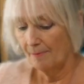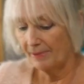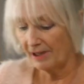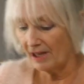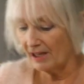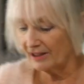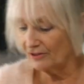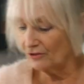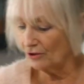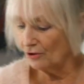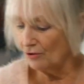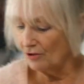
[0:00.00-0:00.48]

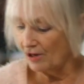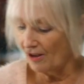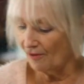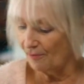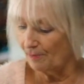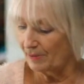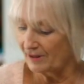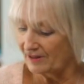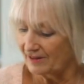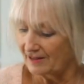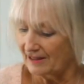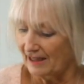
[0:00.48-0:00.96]
But I do
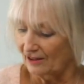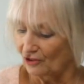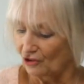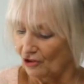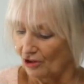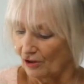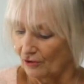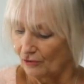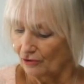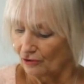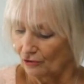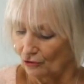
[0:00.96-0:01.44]
love
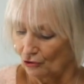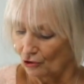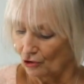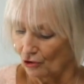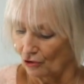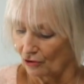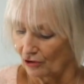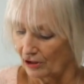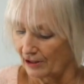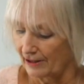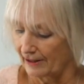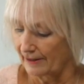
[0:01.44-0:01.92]
pistachios and
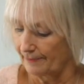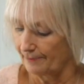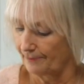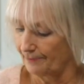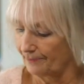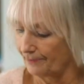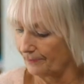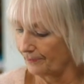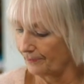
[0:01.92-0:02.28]
chocolate.